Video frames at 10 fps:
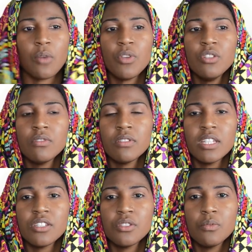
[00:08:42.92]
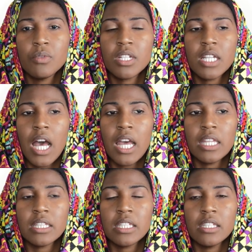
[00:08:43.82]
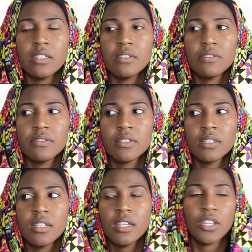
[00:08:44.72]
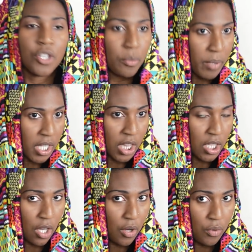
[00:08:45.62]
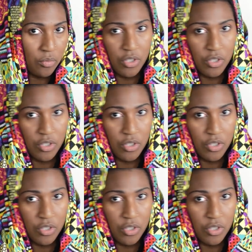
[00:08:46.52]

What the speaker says: when you do this, you would not leave your bun low.